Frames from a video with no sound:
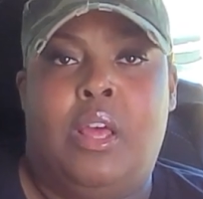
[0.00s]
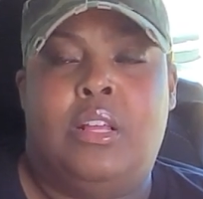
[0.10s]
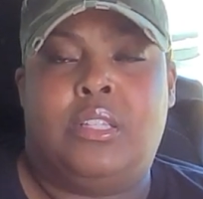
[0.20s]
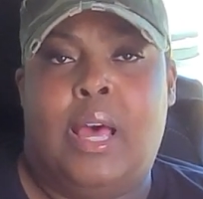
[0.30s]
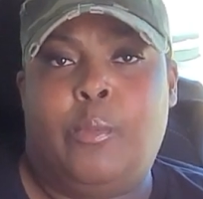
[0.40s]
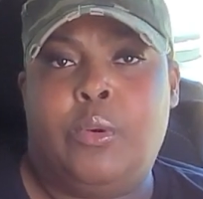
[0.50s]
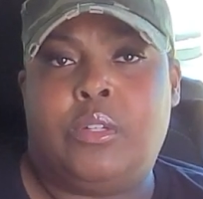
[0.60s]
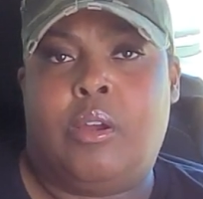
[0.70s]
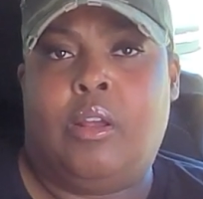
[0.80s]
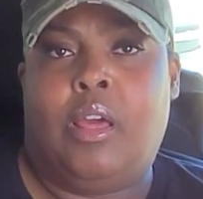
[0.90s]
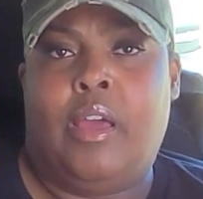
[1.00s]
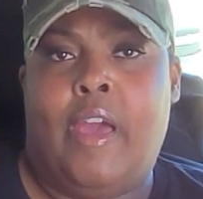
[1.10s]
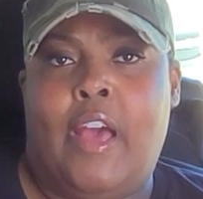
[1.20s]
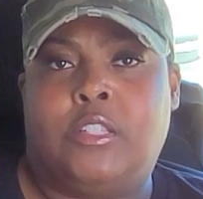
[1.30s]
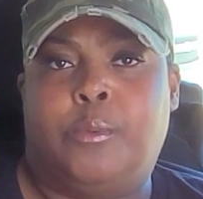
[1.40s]
Southwest Airlines
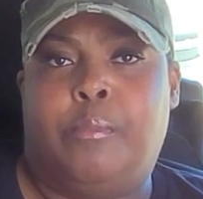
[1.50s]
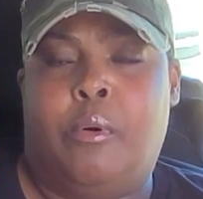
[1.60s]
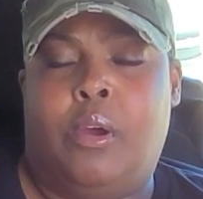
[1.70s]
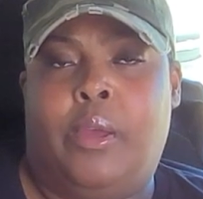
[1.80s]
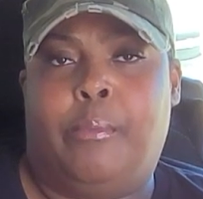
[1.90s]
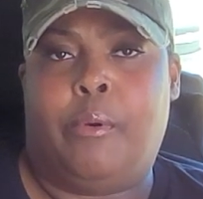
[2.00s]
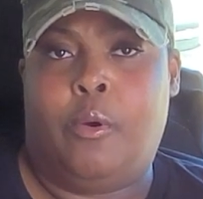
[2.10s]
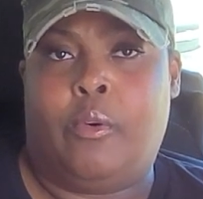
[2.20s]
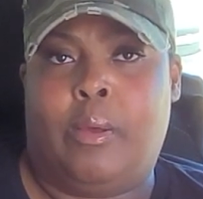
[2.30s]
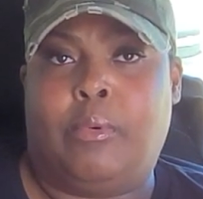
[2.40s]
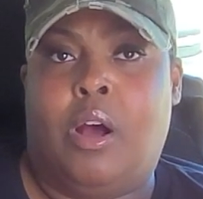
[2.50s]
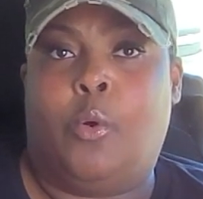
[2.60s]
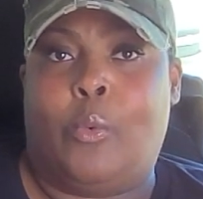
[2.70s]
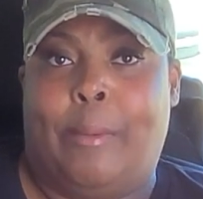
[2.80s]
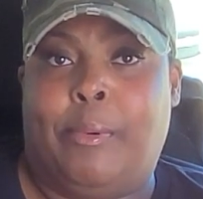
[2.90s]
has a program
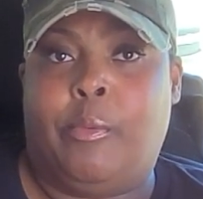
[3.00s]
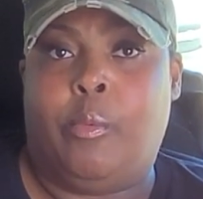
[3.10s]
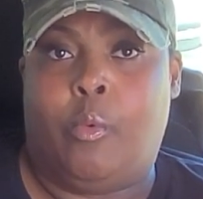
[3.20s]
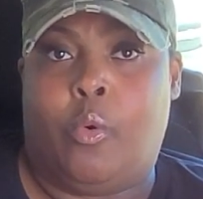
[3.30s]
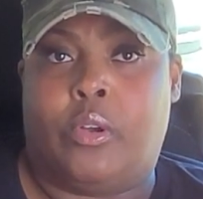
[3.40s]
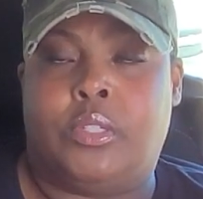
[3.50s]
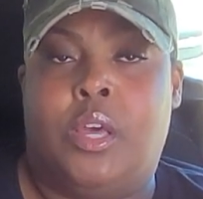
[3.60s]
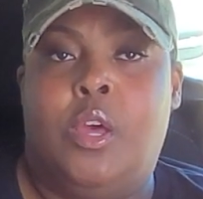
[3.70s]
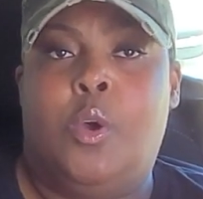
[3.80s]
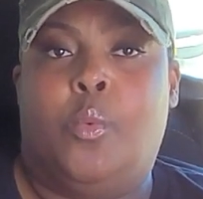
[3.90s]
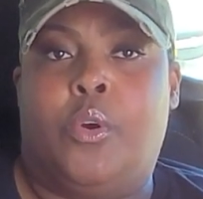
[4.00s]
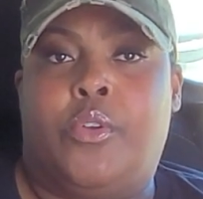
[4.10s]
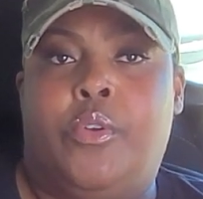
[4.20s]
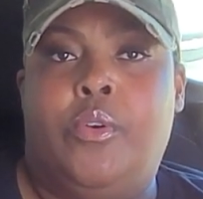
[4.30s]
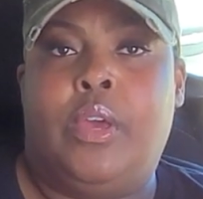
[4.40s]
called Rapid Rewards where
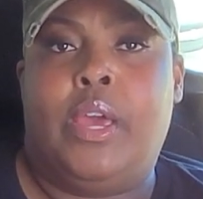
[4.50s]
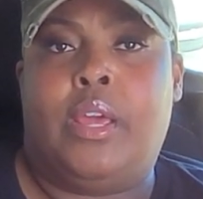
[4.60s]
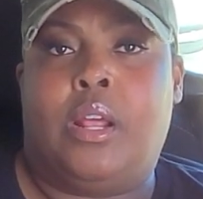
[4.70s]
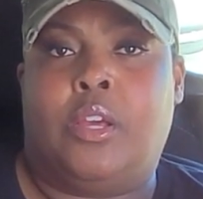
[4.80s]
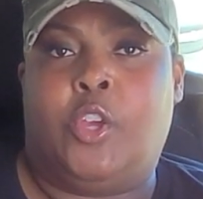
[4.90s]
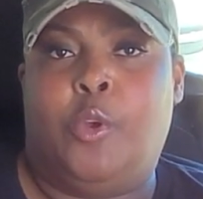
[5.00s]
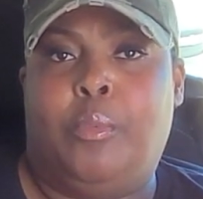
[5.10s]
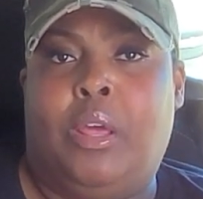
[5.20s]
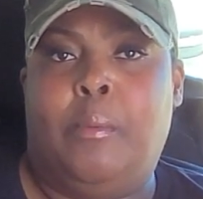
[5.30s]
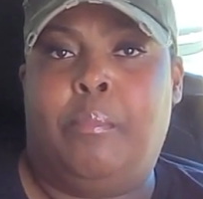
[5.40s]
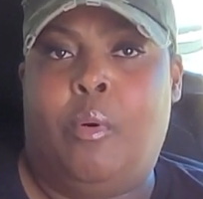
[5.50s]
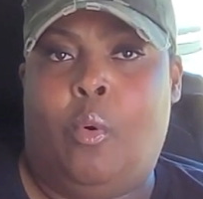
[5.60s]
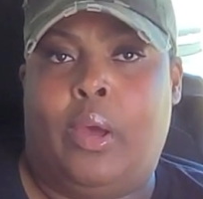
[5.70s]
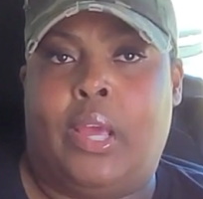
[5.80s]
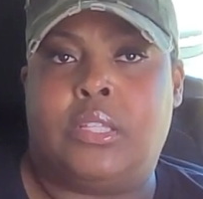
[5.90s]
you can accumulate
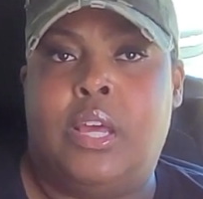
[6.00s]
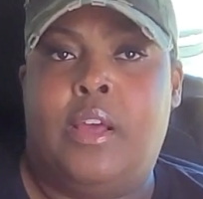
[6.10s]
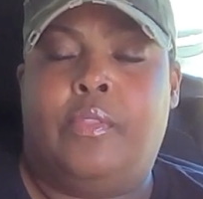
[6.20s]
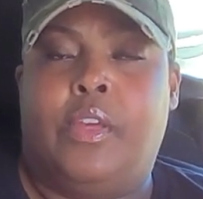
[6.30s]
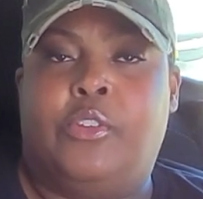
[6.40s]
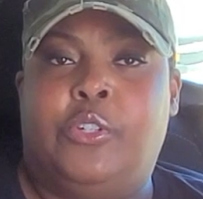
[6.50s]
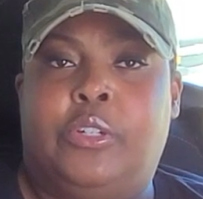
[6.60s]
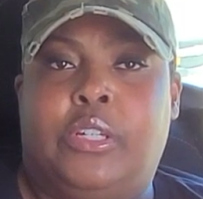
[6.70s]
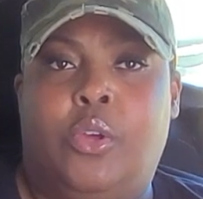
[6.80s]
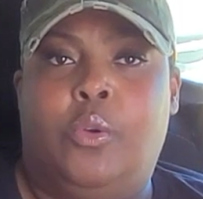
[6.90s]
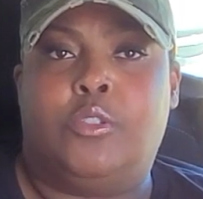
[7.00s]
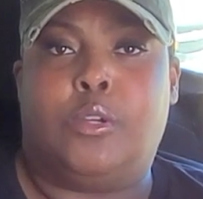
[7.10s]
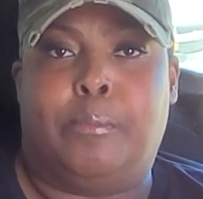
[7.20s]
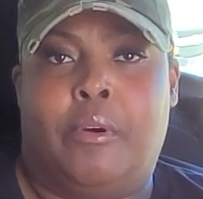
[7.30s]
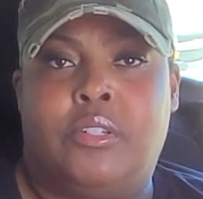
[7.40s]
points that you can use
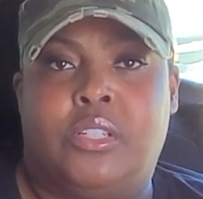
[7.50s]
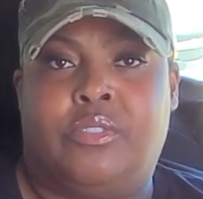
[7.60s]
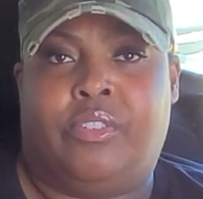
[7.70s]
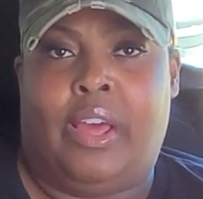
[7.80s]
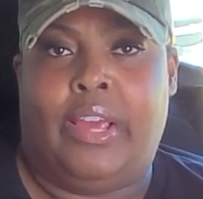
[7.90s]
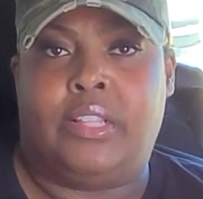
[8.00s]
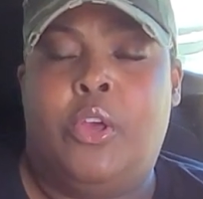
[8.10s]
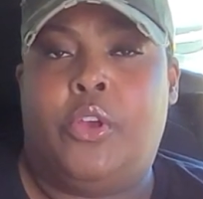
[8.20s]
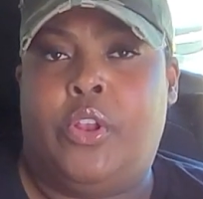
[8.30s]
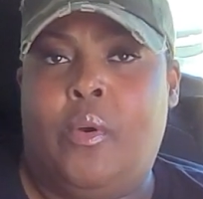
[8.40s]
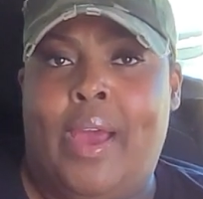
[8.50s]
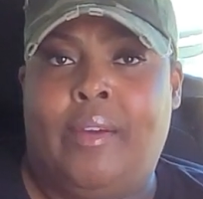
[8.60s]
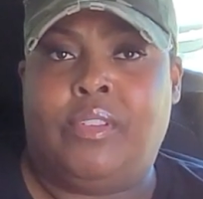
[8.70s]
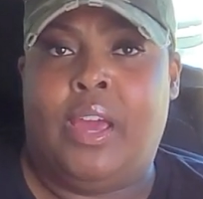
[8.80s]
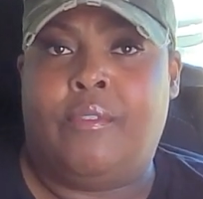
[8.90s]
to purchase flights. You don't
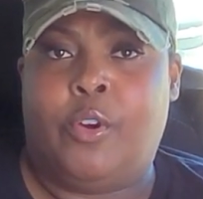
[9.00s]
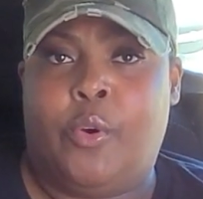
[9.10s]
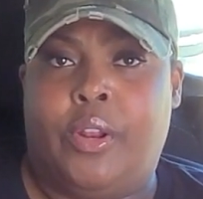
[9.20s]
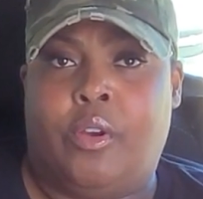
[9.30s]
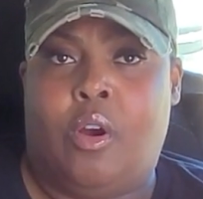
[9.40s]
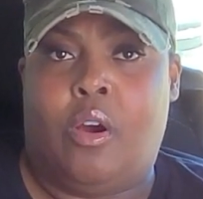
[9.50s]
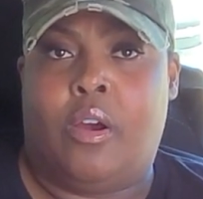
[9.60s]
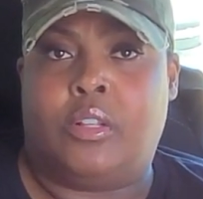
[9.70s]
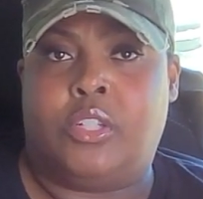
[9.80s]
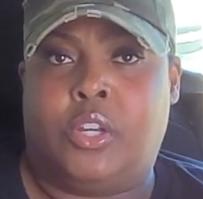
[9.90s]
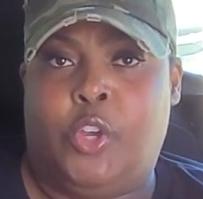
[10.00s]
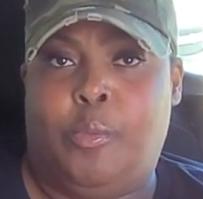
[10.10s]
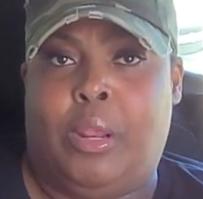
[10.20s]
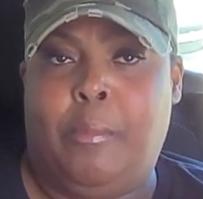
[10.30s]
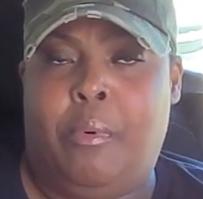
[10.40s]
have to have a credit card to
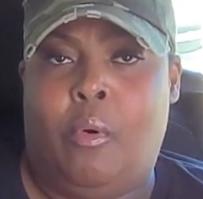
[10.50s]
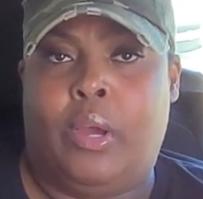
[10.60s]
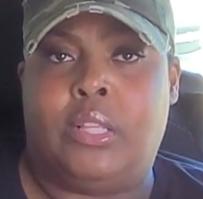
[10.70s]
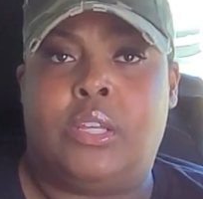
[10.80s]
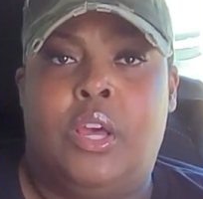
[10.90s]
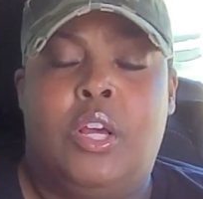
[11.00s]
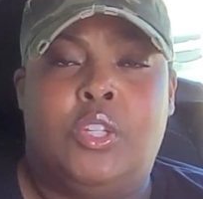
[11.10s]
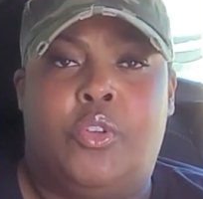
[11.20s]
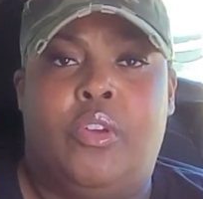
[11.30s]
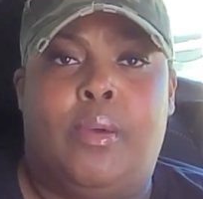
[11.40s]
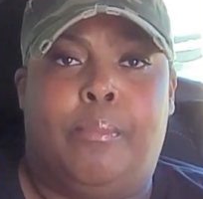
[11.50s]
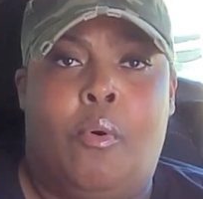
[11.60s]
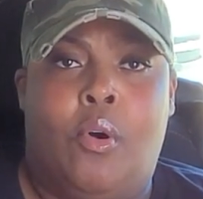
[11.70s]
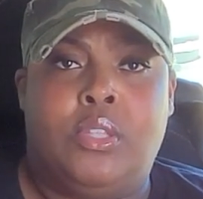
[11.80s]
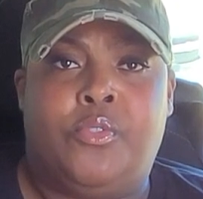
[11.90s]
accumulate points, so you get
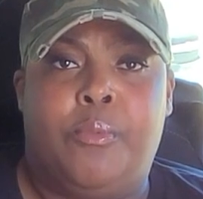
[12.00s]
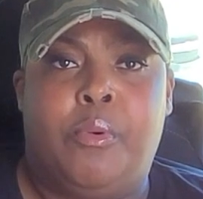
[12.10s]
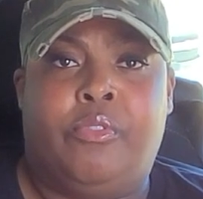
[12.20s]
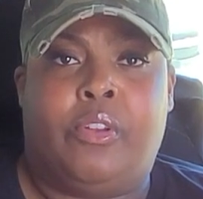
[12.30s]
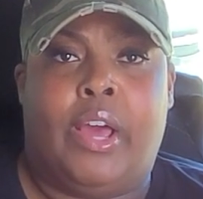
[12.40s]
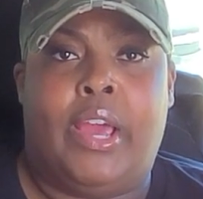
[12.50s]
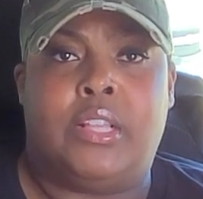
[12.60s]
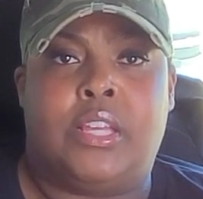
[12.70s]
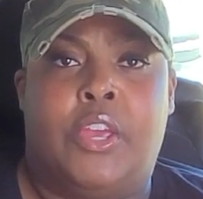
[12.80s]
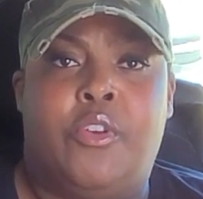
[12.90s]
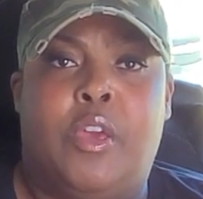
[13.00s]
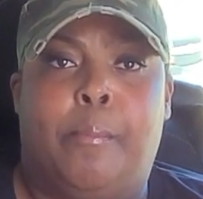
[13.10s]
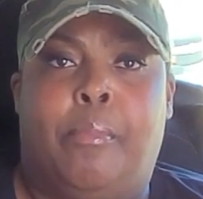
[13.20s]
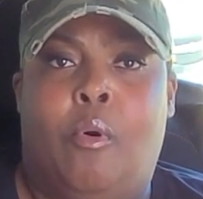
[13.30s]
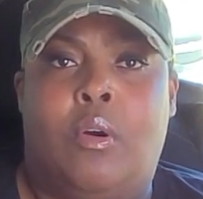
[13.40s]
points from your flights and you get
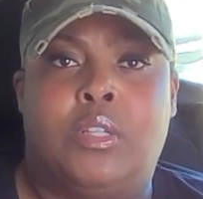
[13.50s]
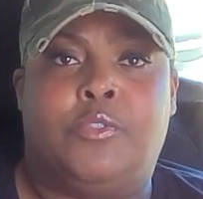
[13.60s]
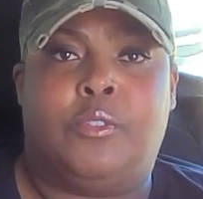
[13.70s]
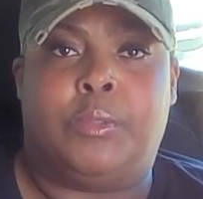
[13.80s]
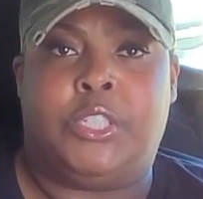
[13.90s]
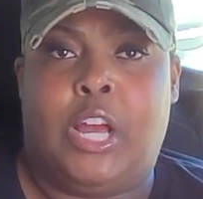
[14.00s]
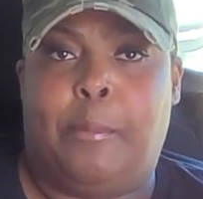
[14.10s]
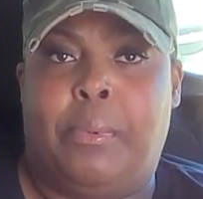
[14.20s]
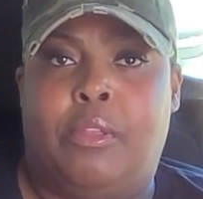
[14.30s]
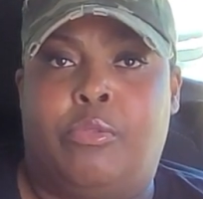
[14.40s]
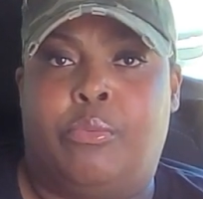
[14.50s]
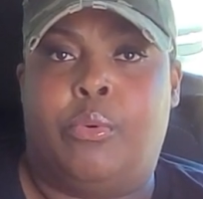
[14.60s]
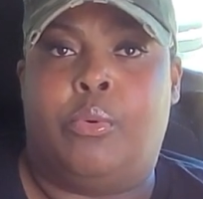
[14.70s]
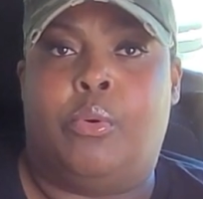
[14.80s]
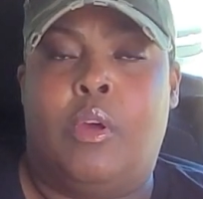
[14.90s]
points for shopping
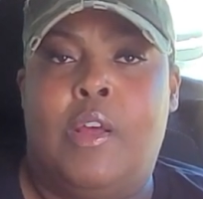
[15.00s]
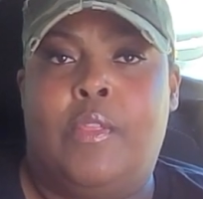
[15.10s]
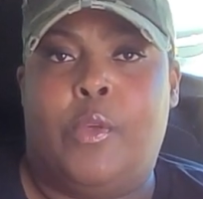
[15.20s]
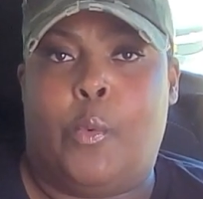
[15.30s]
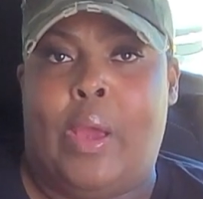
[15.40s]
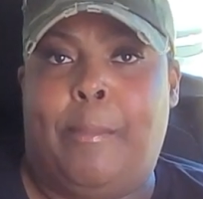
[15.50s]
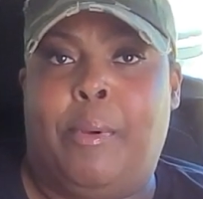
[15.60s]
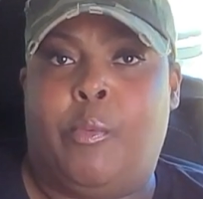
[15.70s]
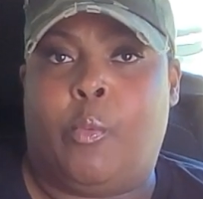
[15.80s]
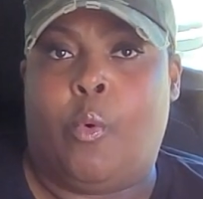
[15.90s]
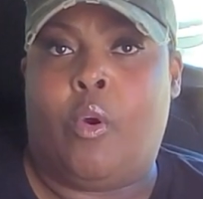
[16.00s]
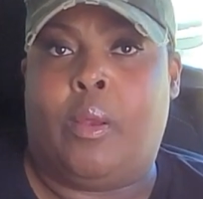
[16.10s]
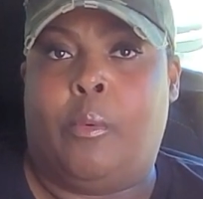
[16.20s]
through the Rapid Reward